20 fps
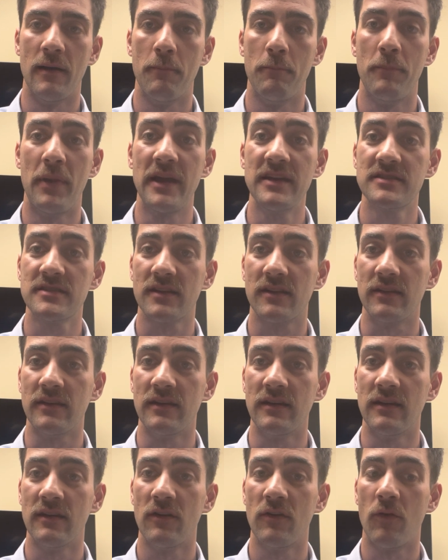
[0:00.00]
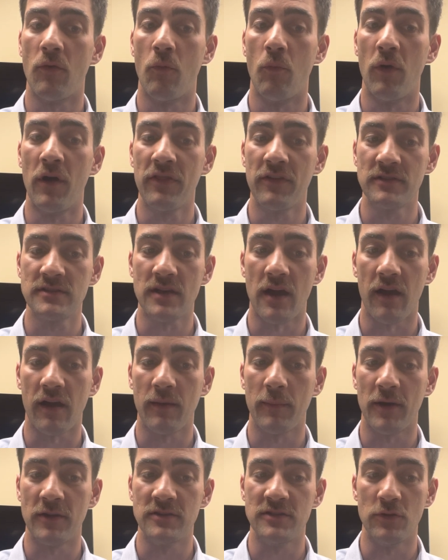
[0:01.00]
Basically, what they're talking
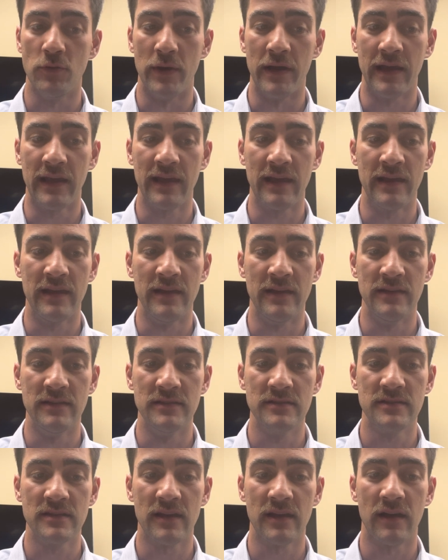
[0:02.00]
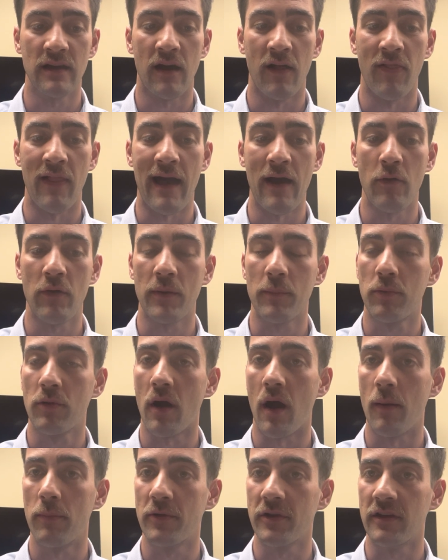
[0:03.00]
about doing is allowing
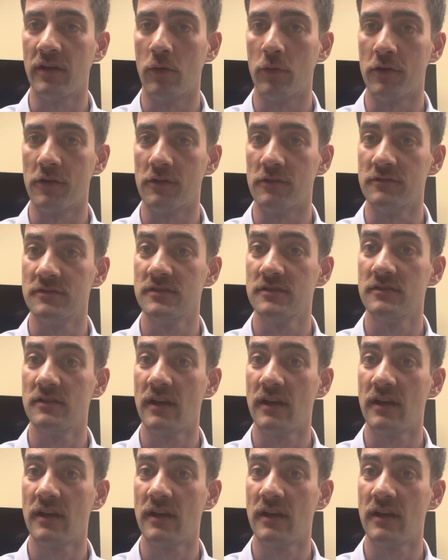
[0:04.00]
property owners